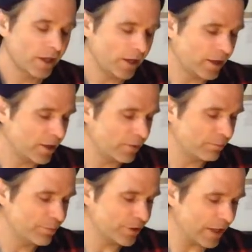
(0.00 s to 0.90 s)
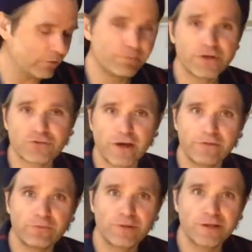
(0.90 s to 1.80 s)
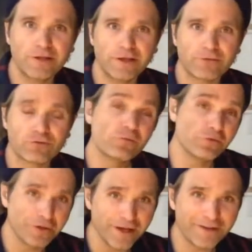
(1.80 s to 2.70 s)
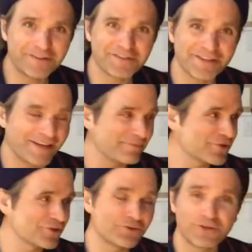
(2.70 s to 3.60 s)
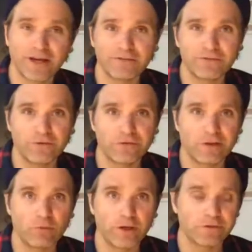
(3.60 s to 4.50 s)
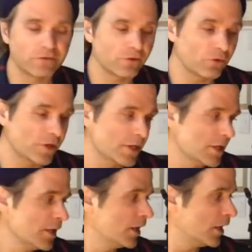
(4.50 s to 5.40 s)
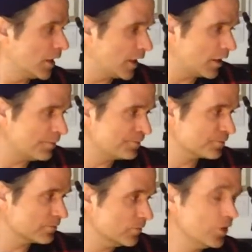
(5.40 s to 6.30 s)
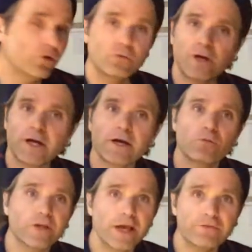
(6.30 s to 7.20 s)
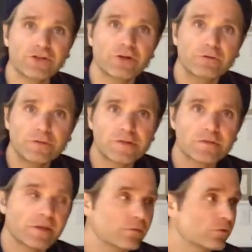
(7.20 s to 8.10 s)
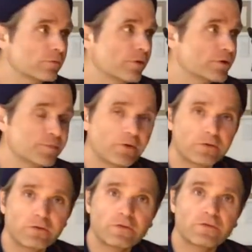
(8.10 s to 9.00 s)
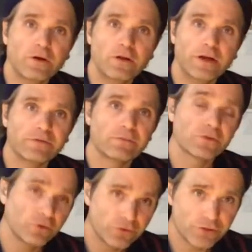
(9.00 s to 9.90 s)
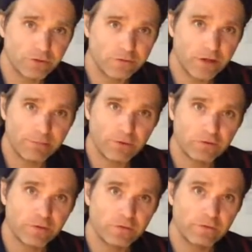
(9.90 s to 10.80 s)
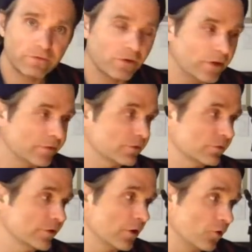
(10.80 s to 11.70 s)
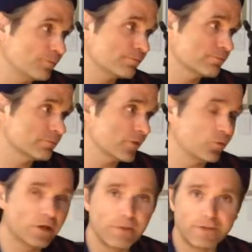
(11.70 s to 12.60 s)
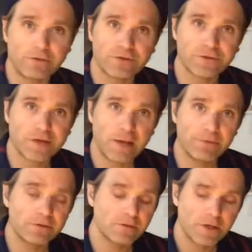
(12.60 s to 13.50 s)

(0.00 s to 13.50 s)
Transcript: Uh, but I would much rather be in a room with you guys, and I'm sure you guys feel the same way. So, um, you know, uh, we have shows that were postponed till the fall. I have some solo shows that got postponed to the fall. I certainly hope that we can make those shows happen.